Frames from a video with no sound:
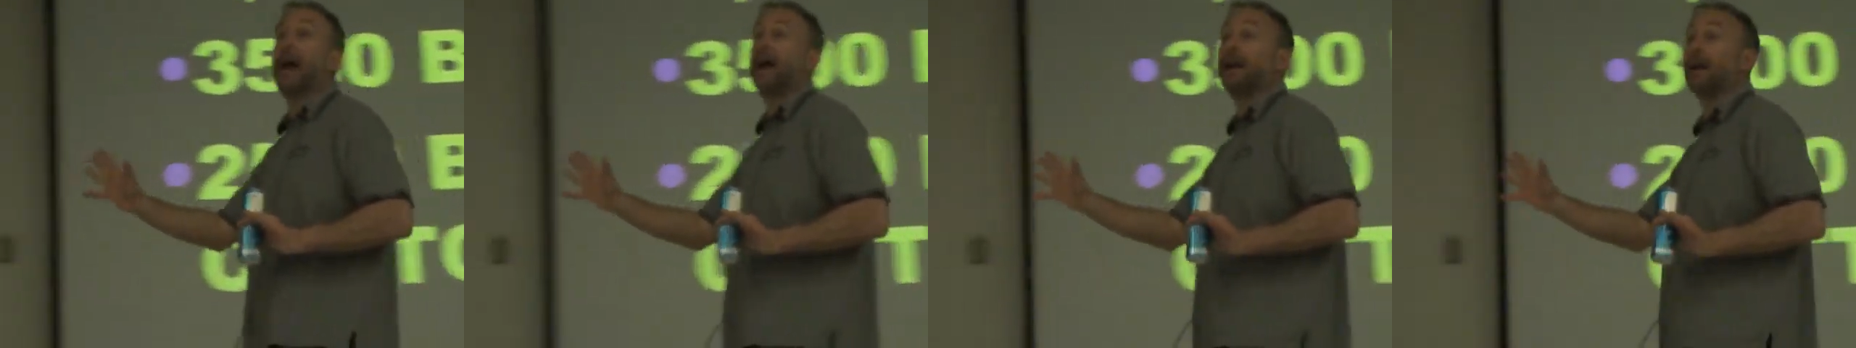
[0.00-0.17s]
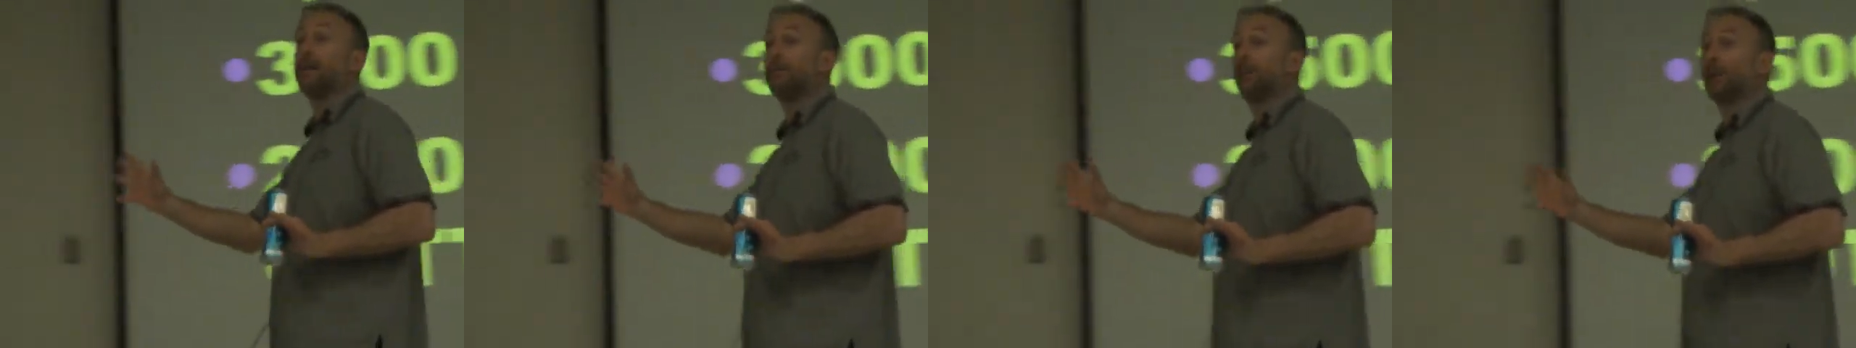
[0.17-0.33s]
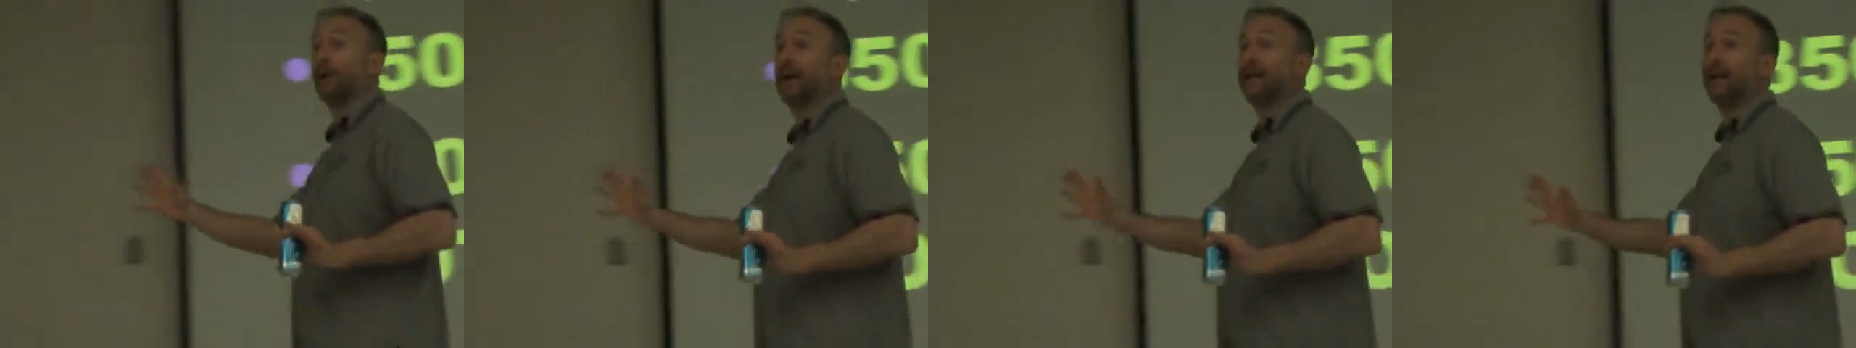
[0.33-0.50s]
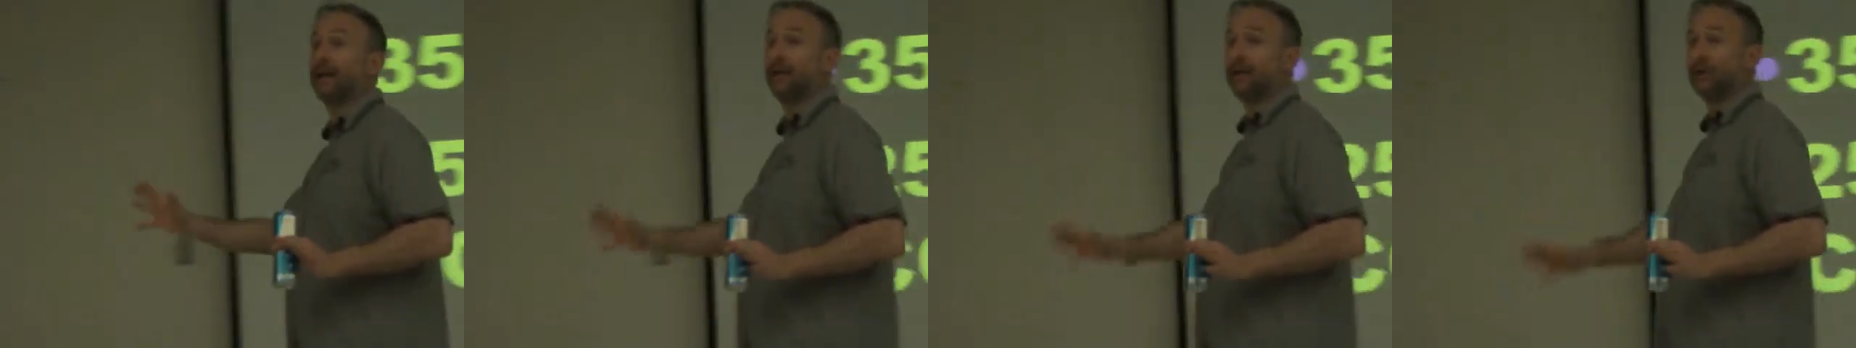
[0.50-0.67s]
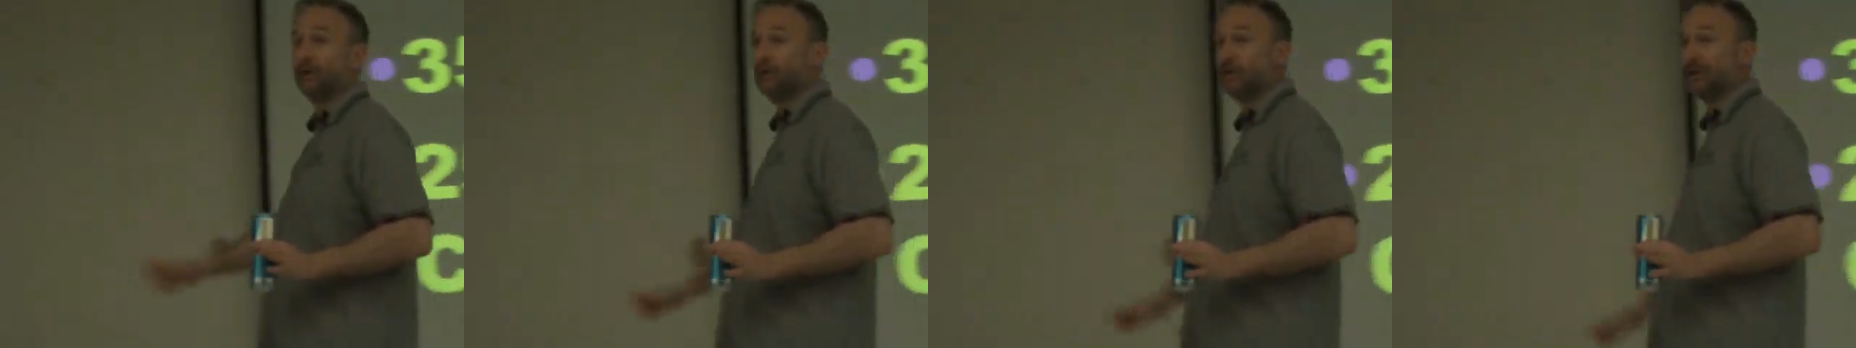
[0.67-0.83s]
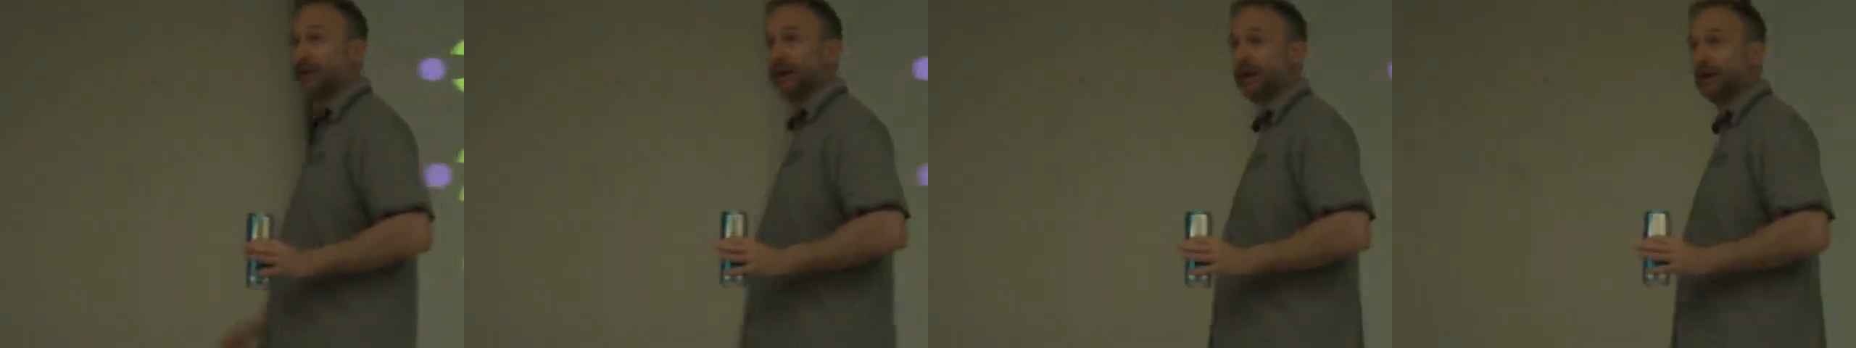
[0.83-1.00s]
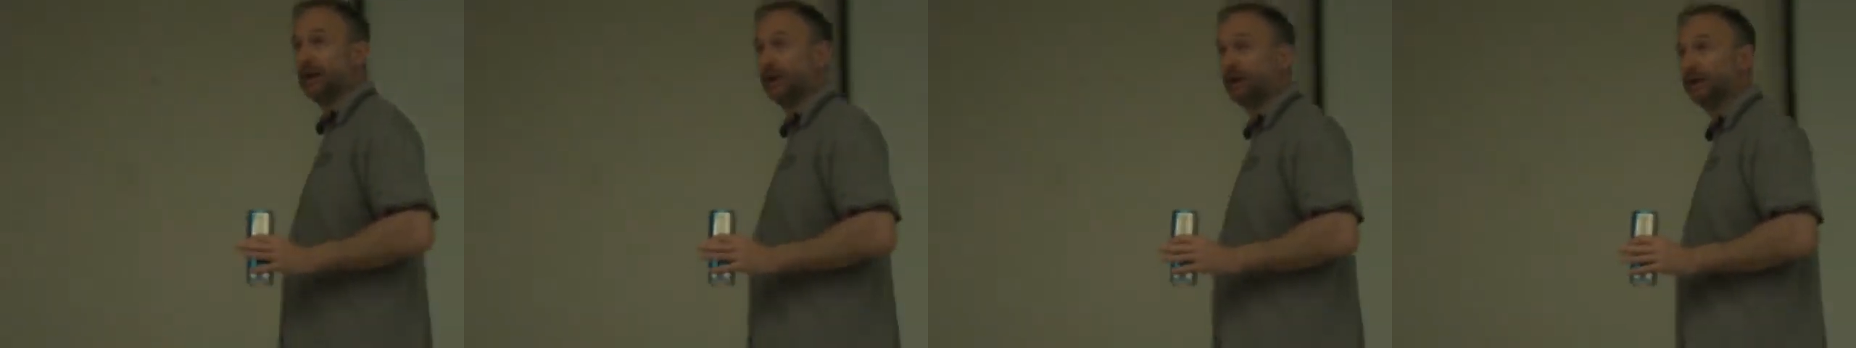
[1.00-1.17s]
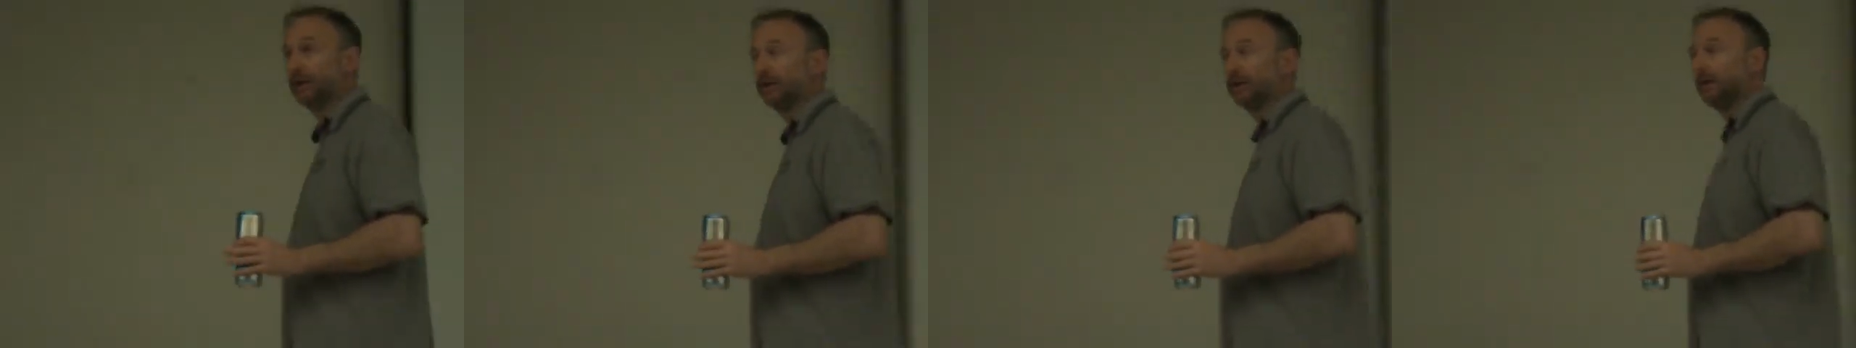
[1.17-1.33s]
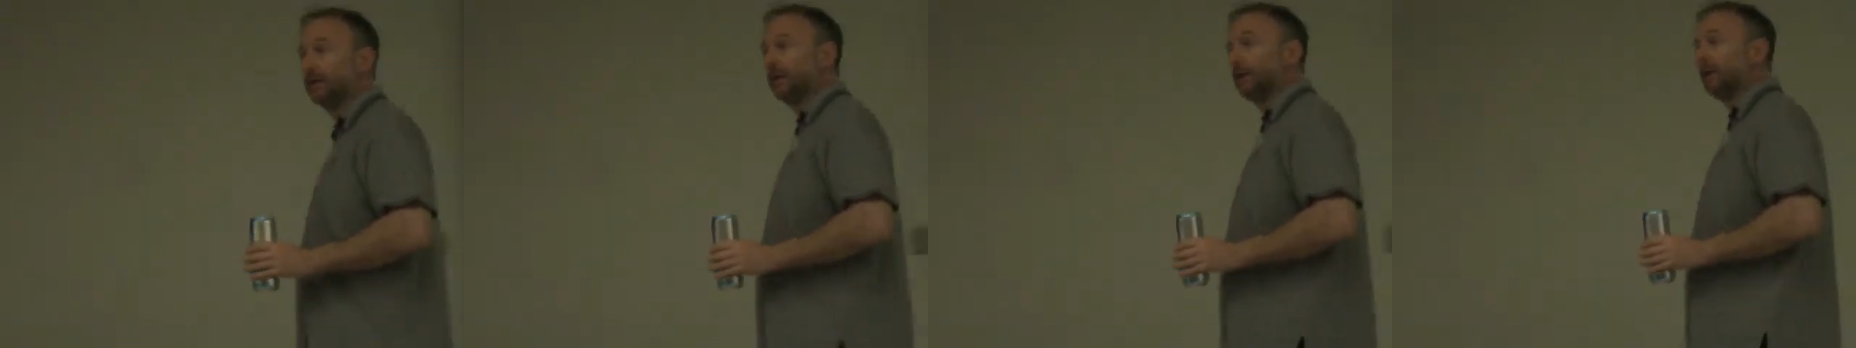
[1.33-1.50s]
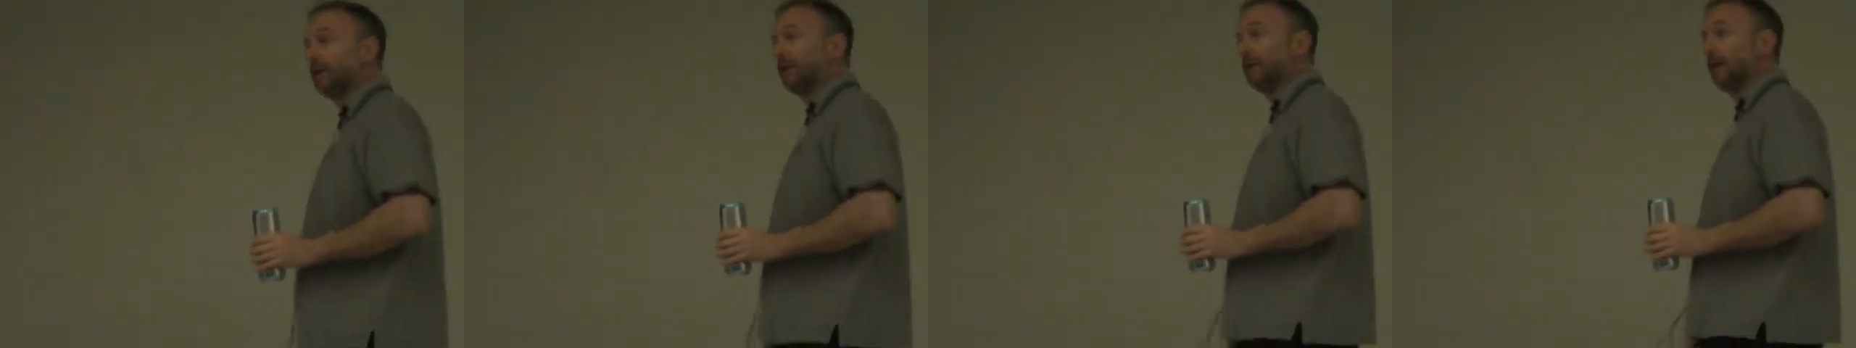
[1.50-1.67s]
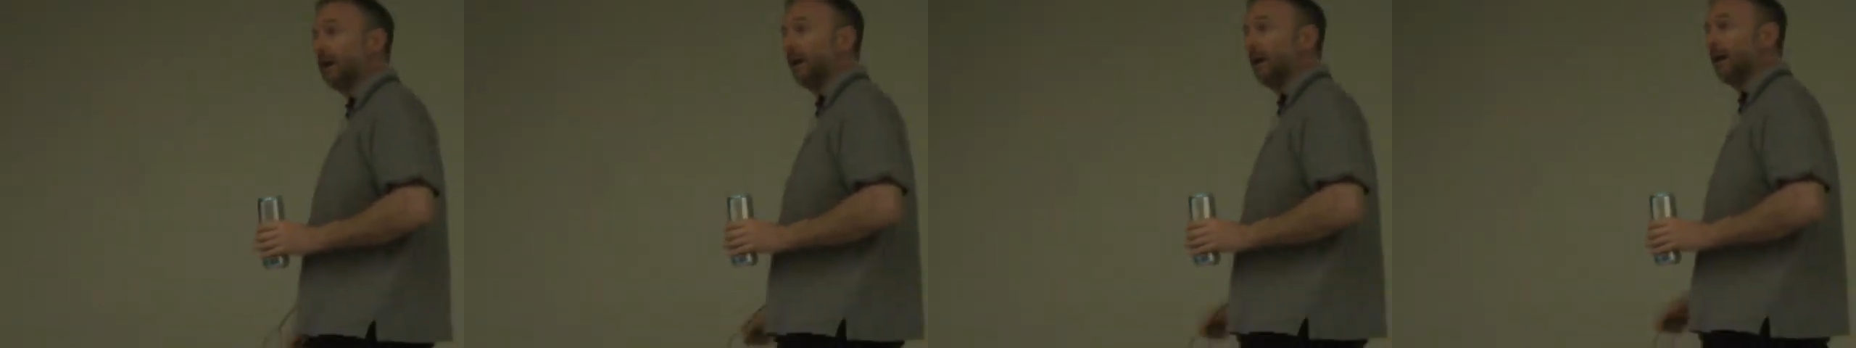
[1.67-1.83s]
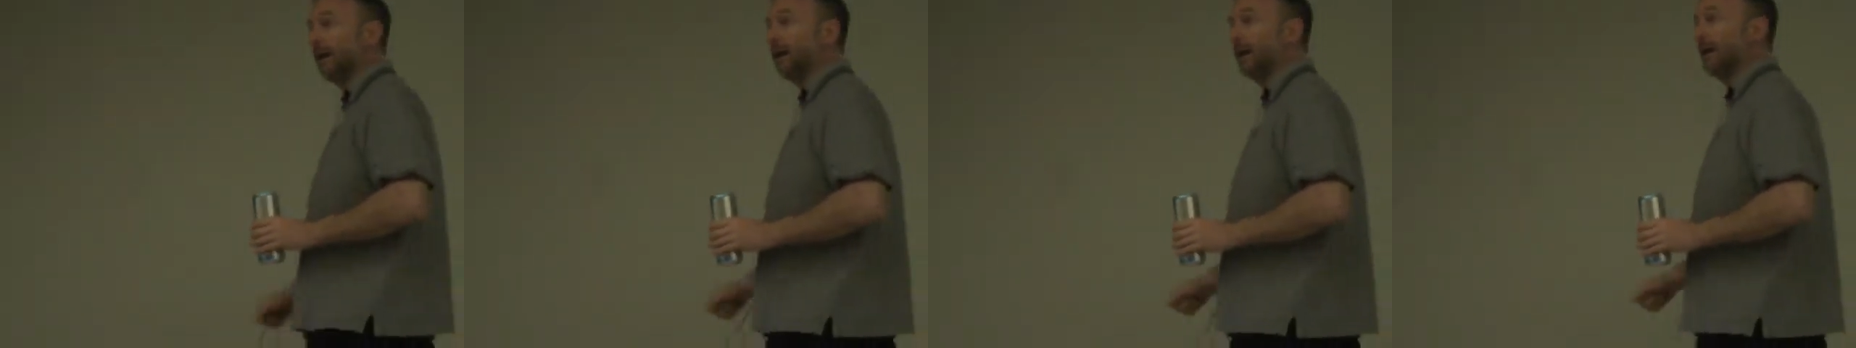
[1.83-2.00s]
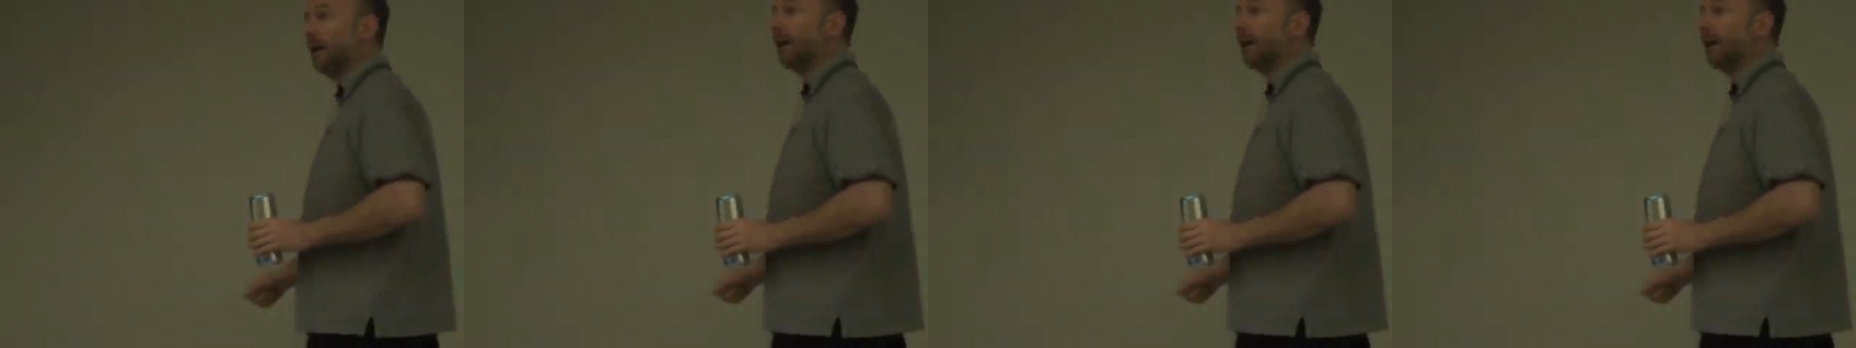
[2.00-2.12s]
kind of brand new thing. Right?